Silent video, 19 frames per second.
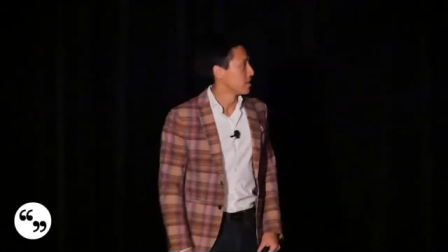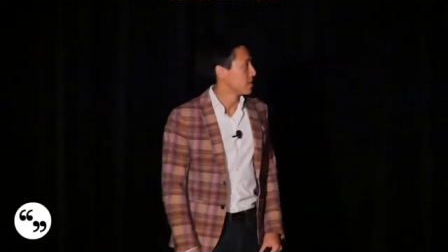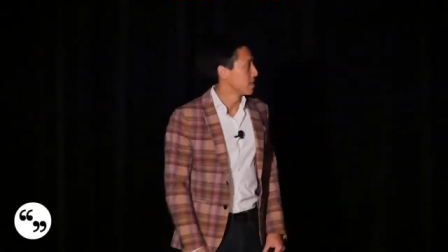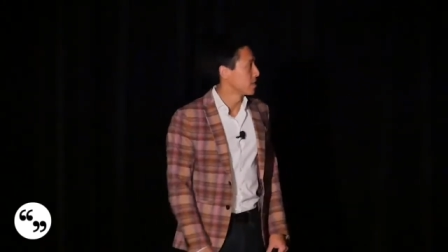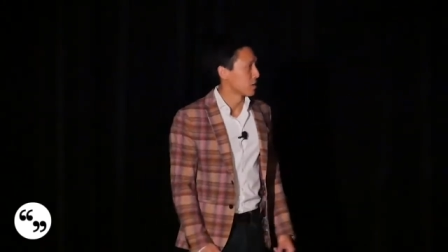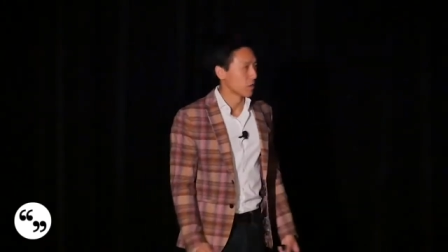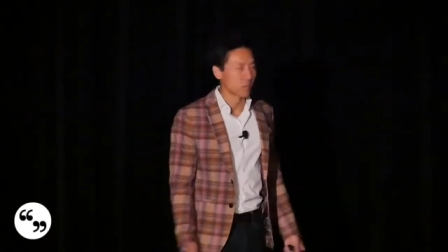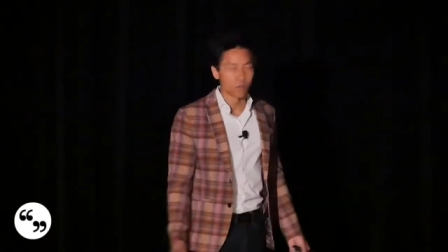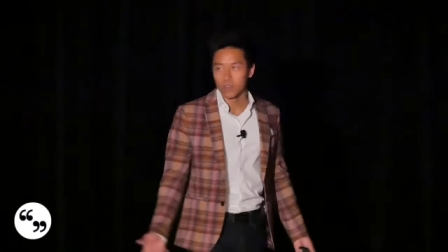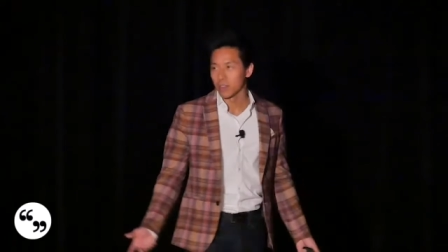you
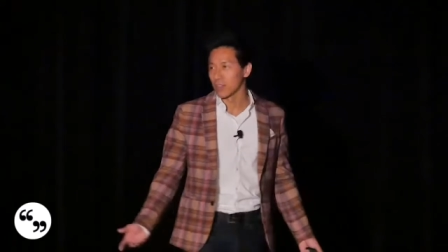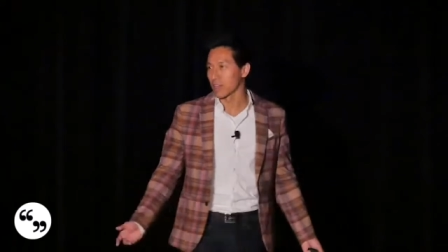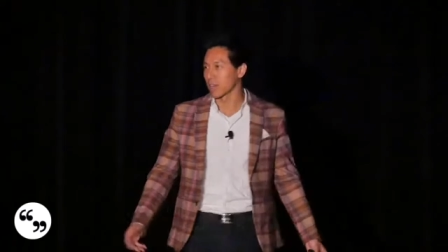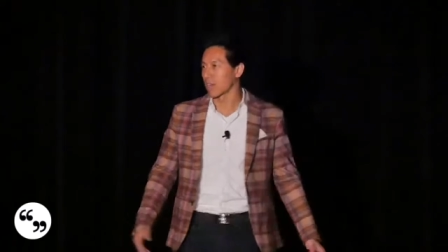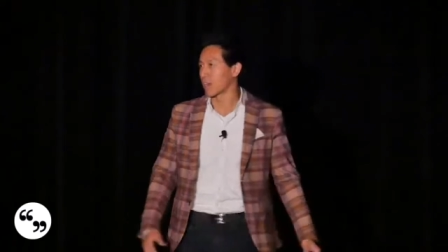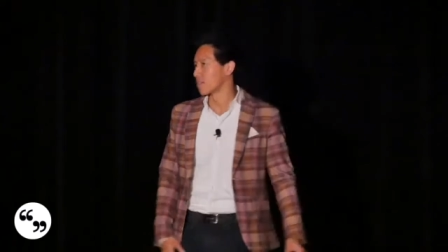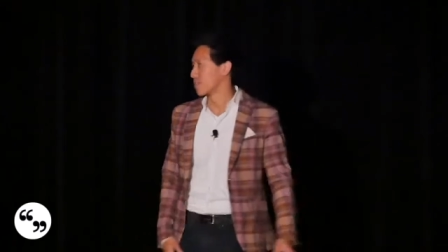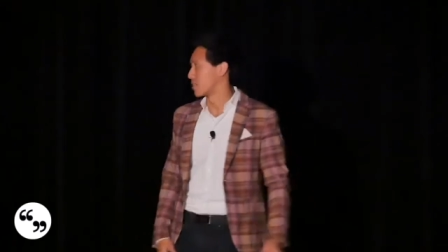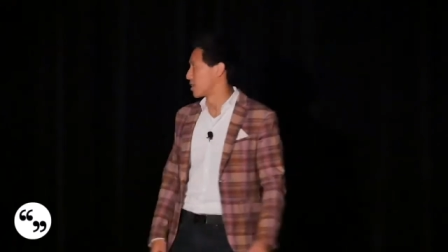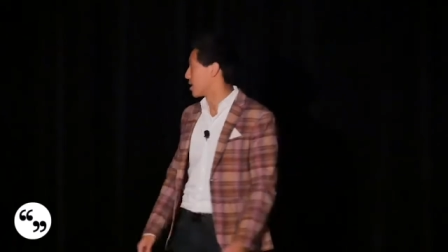know, you feel like
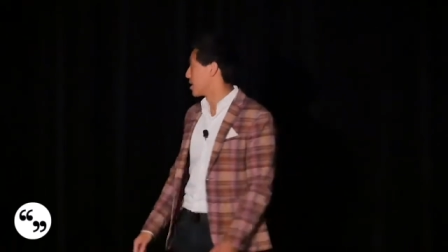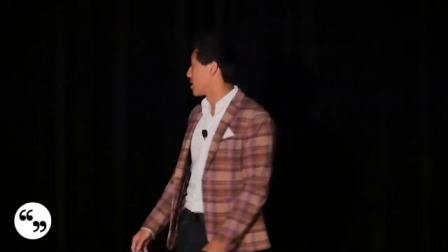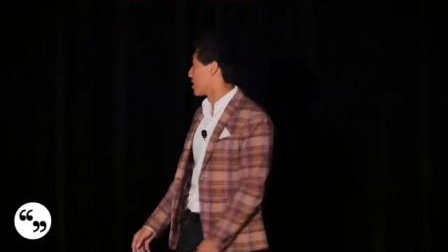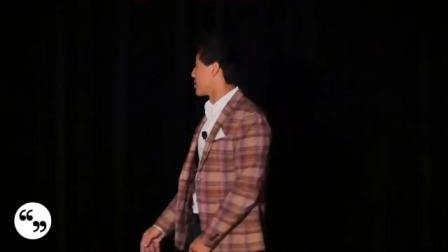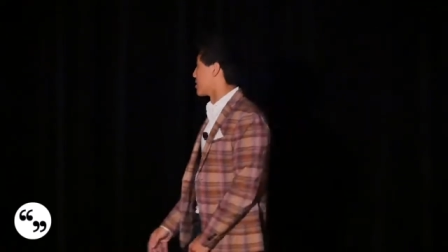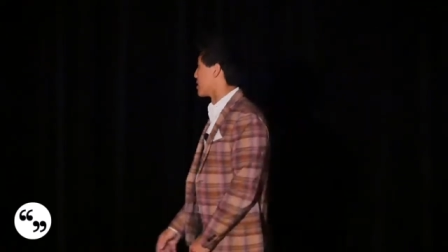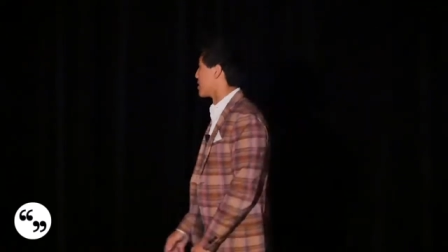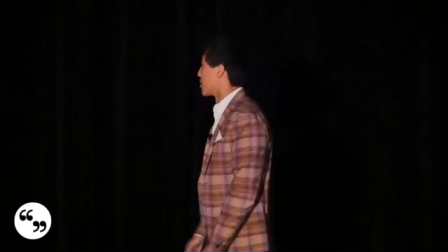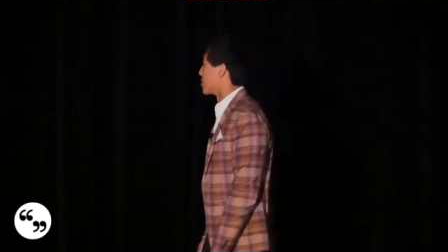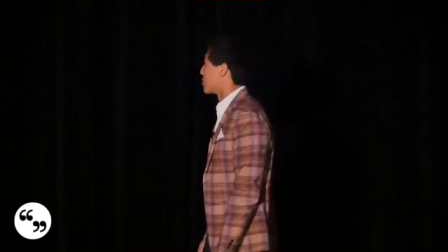kind of an
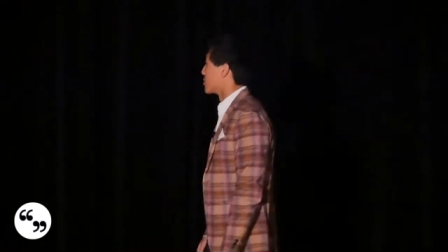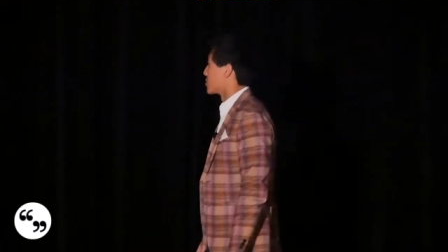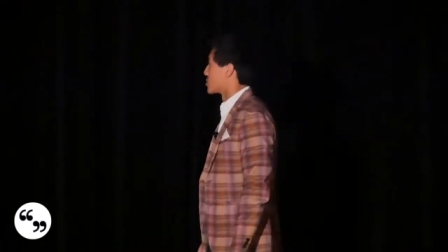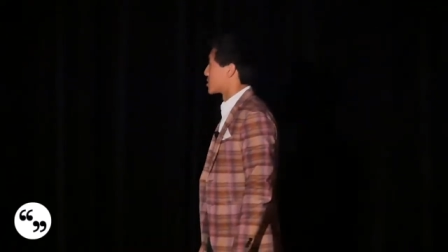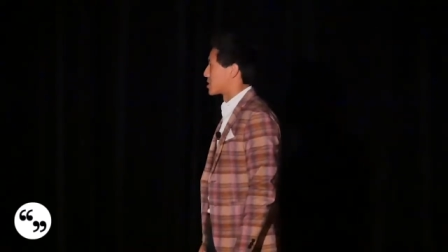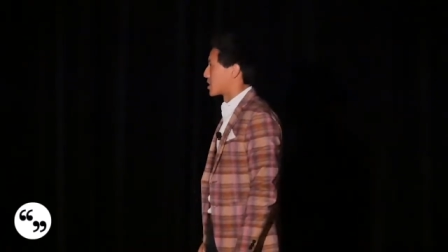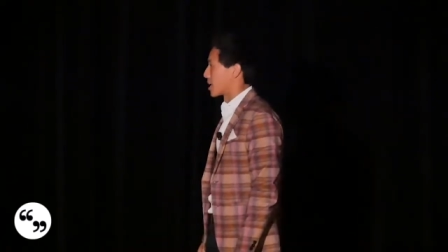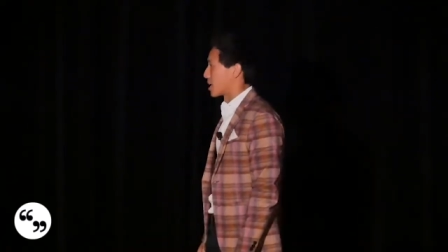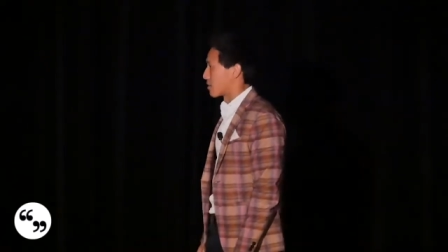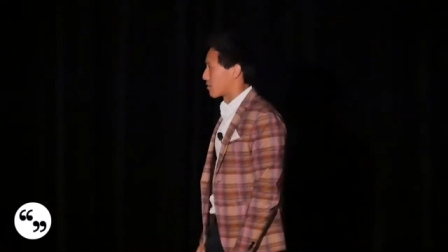idiot, you know? You're
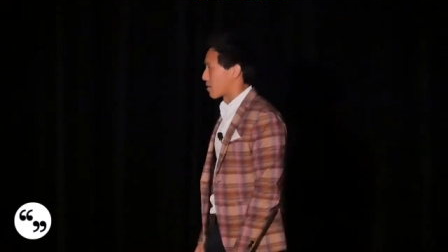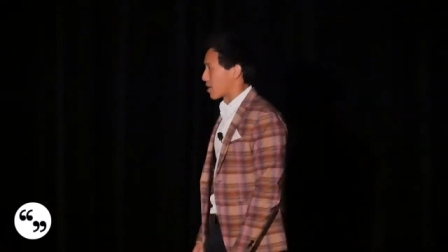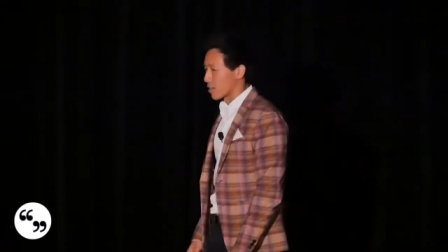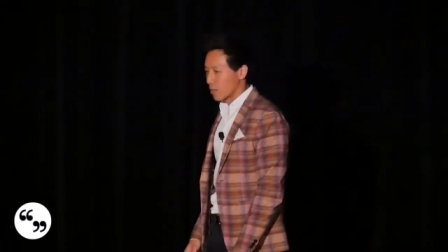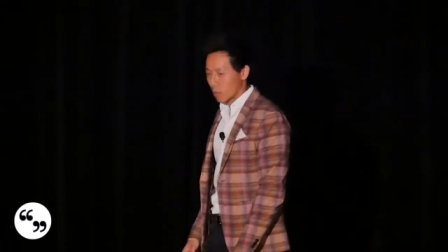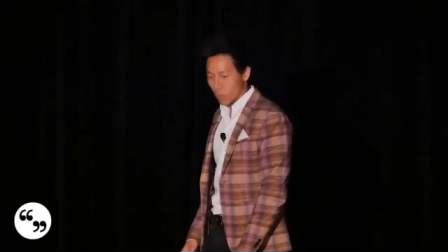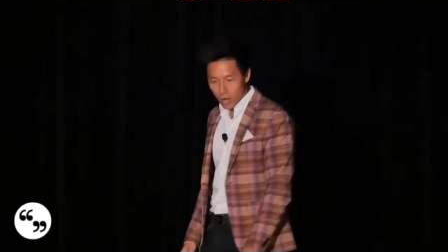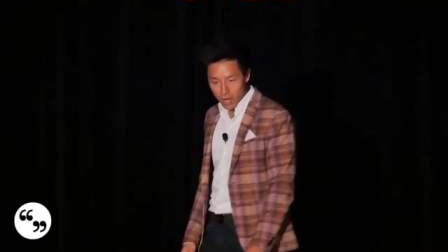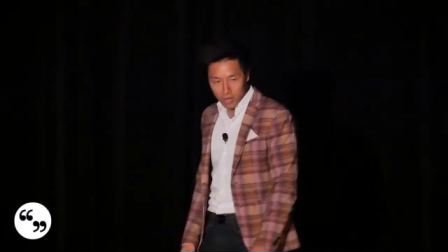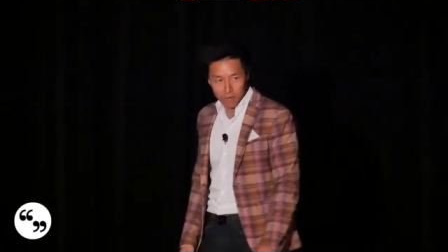just standing around,
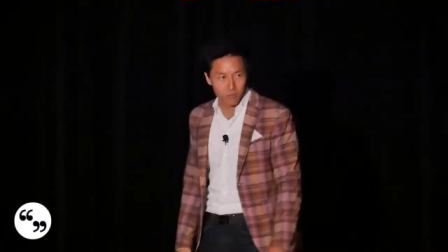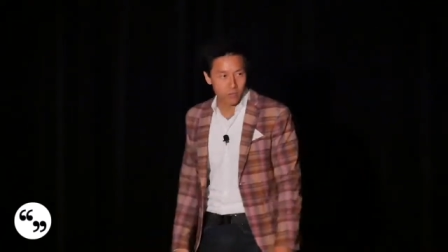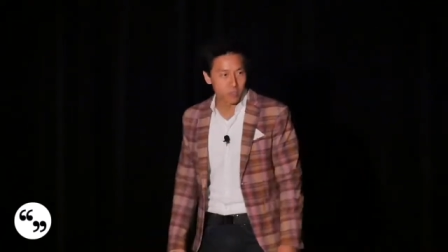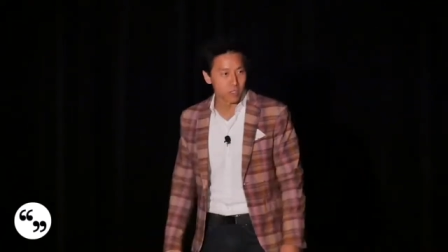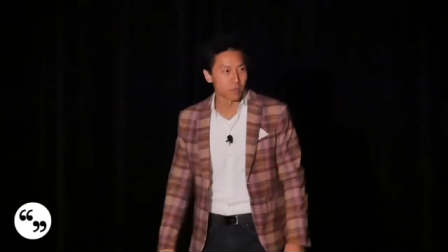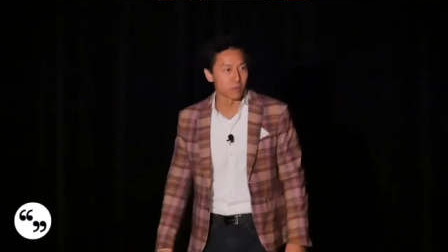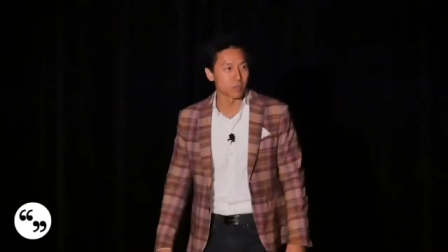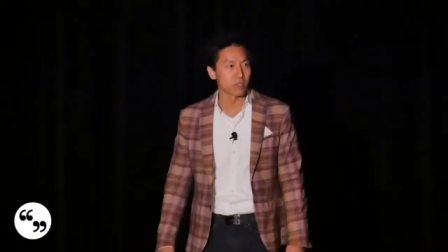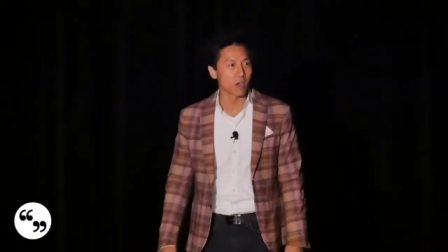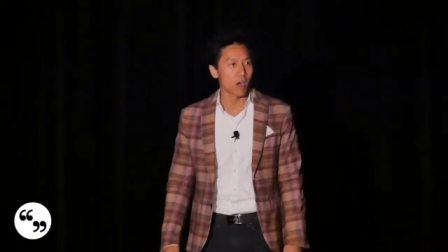you're waiting for
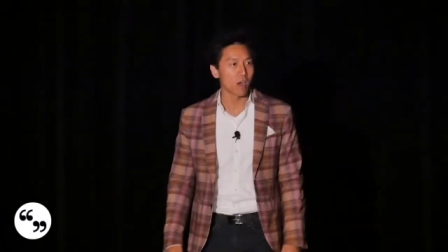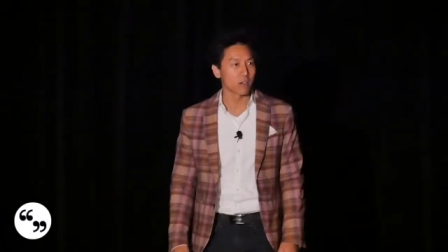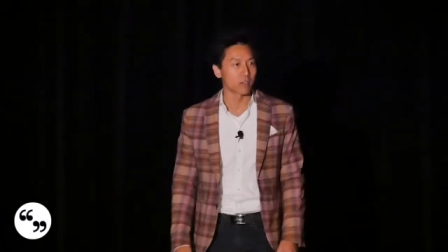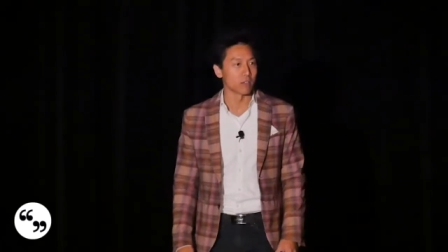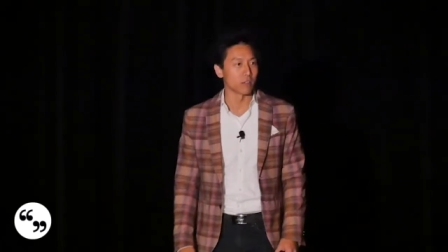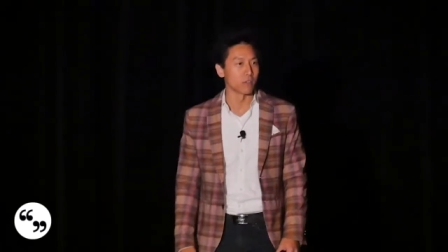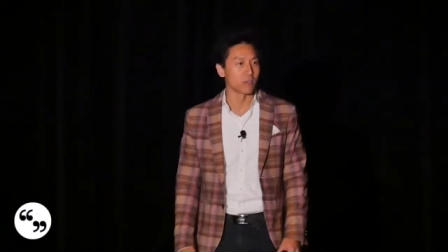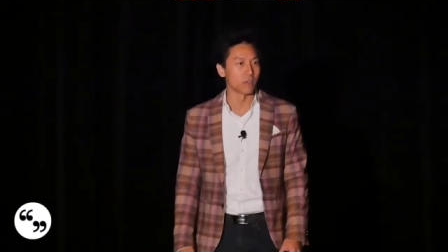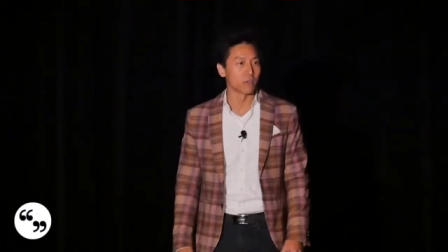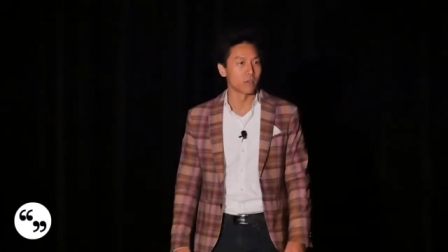someone to talk
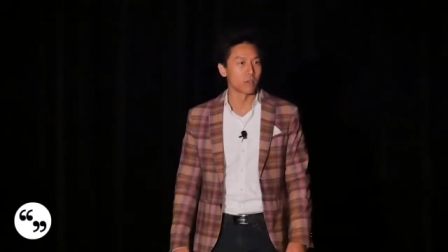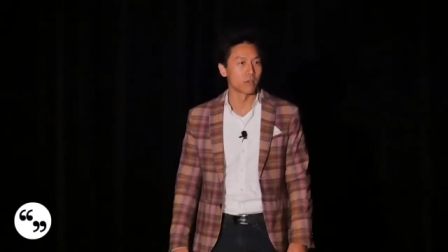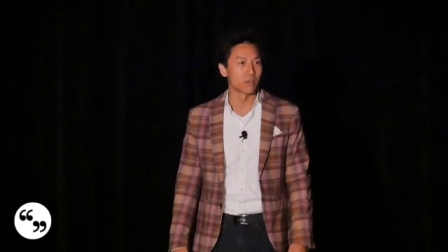to you,